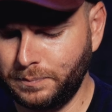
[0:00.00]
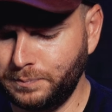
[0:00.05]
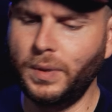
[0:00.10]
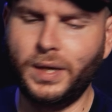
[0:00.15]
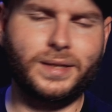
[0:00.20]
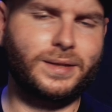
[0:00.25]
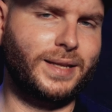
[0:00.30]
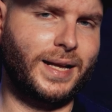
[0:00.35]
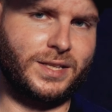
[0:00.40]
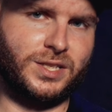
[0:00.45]

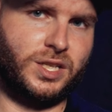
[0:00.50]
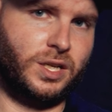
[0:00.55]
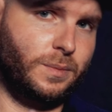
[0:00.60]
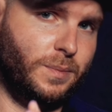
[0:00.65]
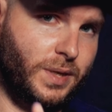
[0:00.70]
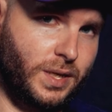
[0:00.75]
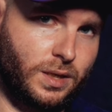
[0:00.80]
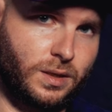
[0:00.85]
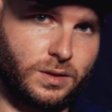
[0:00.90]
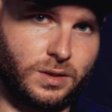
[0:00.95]
but that's gonna
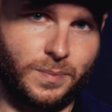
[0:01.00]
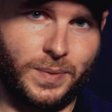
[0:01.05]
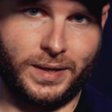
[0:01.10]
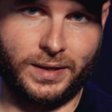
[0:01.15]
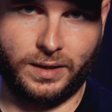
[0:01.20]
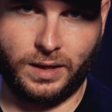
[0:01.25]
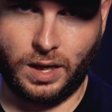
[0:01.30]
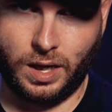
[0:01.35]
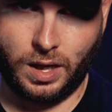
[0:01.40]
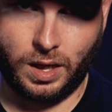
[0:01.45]
be
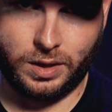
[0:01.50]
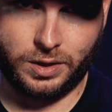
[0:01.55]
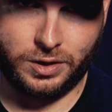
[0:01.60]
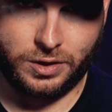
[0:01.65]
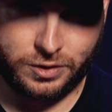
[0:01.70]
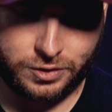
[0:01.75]
dependent on